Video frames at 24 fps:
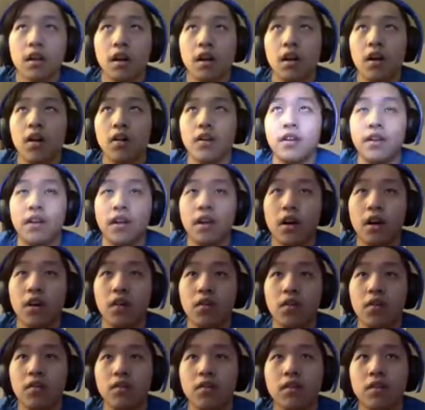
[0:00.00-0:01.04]
Oh no.
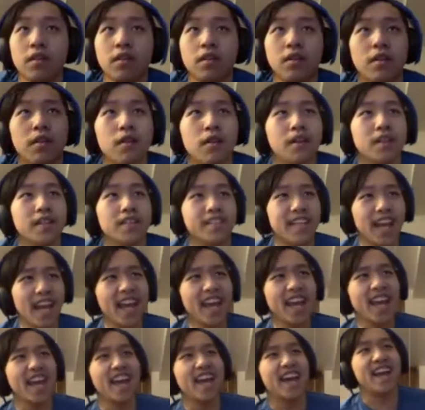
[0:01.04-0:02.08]

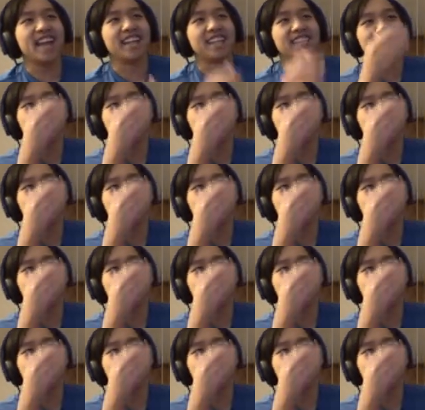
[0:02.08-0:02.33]
Dang it!